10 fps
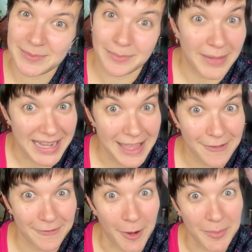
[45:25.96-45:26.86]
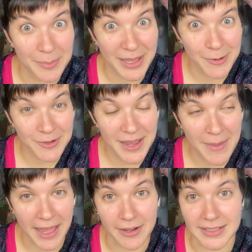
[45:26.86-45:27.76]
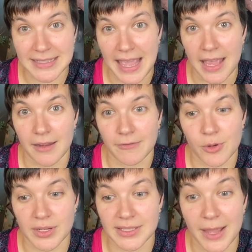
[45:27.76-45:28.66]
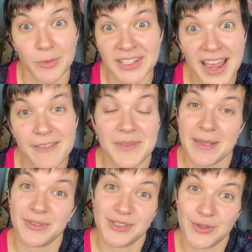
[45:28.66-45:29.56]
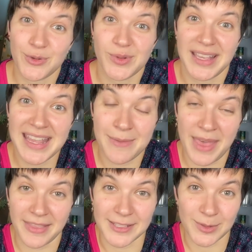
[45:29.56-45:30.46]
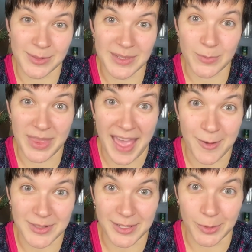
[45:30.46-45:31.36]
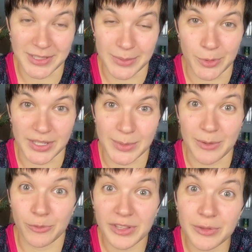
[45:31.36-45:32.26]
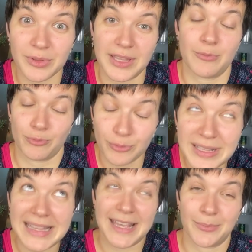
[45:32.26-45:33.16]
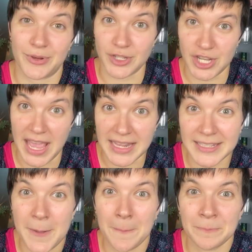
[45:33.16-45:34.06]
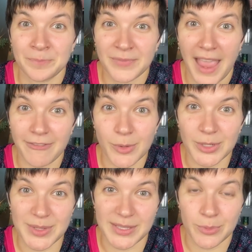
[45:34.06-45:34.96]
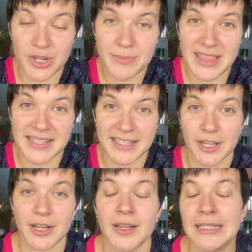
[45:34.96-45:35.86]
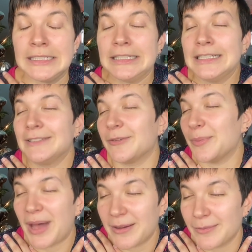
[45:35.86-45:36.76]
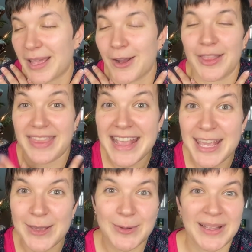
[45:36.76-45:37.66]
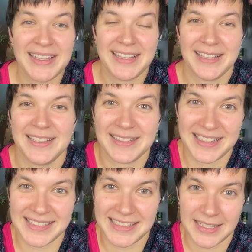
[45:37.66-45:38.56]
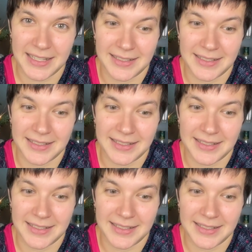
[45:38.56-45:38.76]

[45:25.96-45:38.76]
money from my crochet patterns. And of course, I would not have been able to get him that this Christmas without your support. So I really, really, really appreciate everyone who has supported me this year. From the bottom of my heart, thank you. This